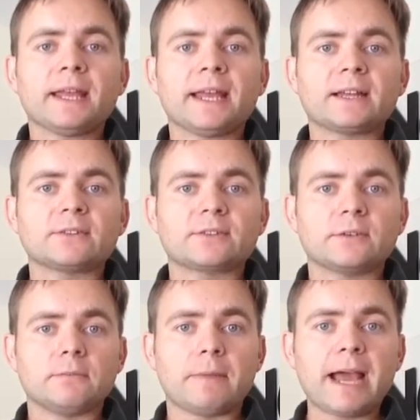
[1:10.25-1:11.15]
And
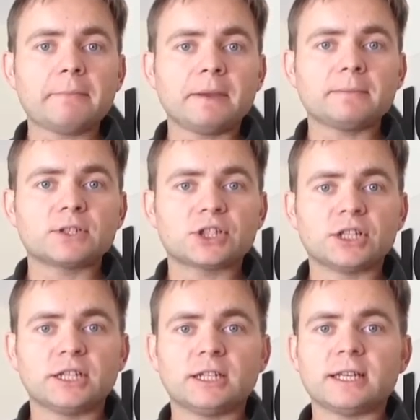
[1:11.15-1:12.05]
my main
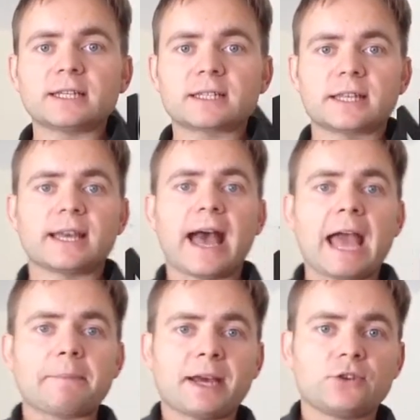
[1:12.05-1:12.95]
machine is the
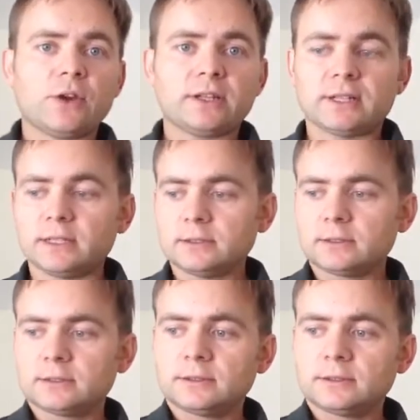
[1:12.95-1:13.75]
iPad Retina,